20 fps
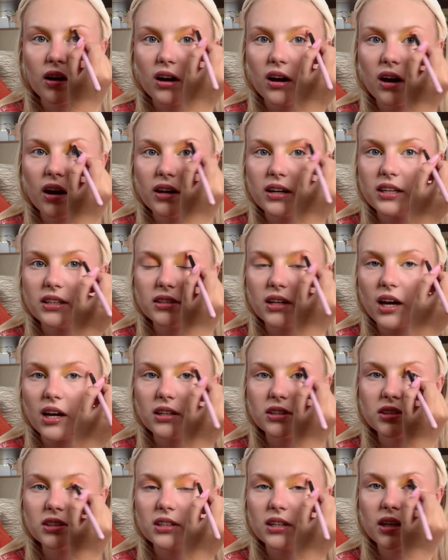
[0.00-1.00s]
hardly
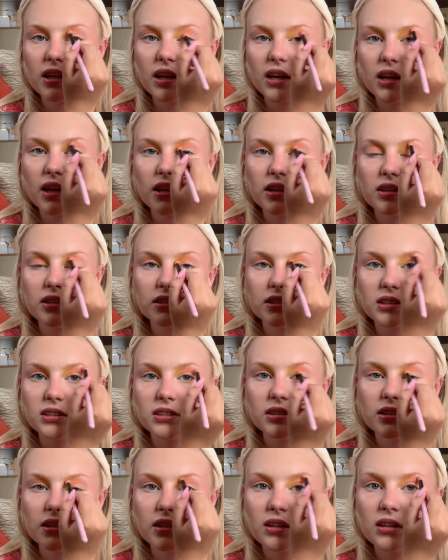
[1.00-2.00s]
touch and you
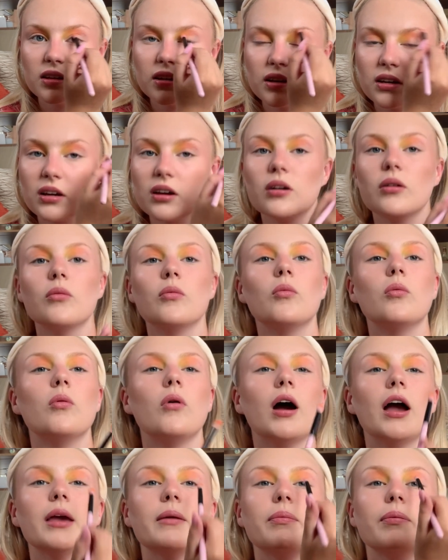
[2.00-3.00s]
just
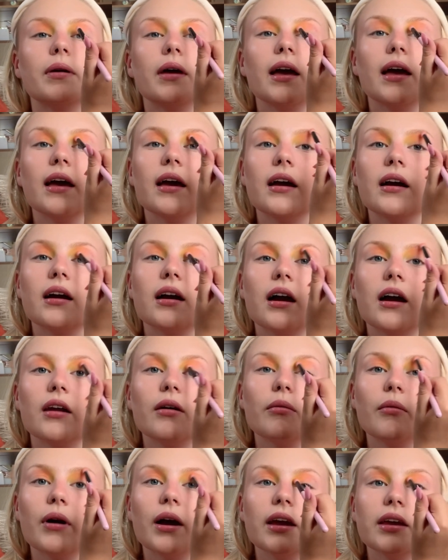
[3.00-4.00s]
wipe it kind
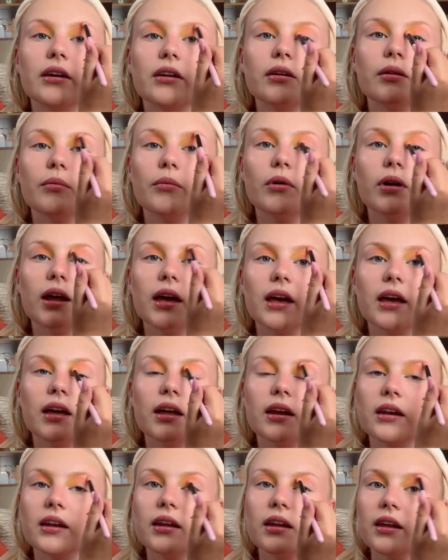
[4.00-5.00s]
of where you want it,
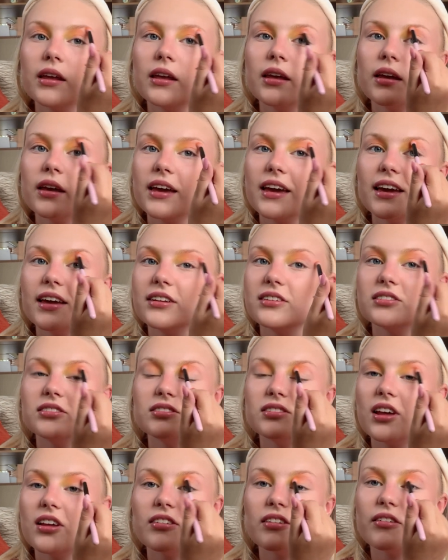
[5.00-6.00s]
and it just
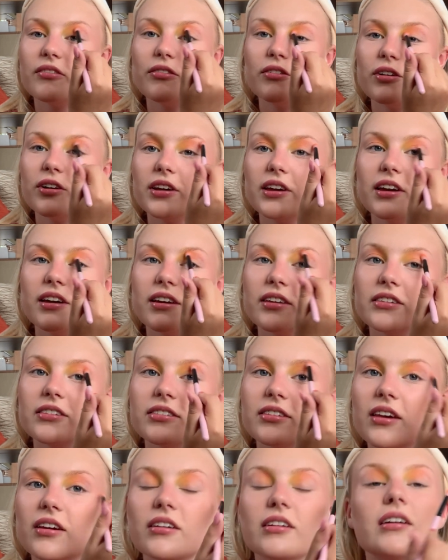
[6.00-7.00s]
does it for you. It's
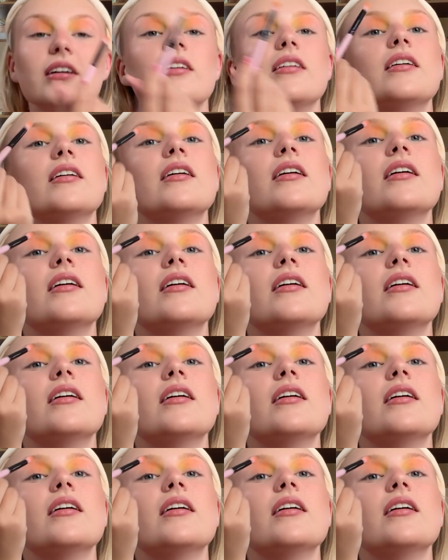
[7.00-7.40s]
so good.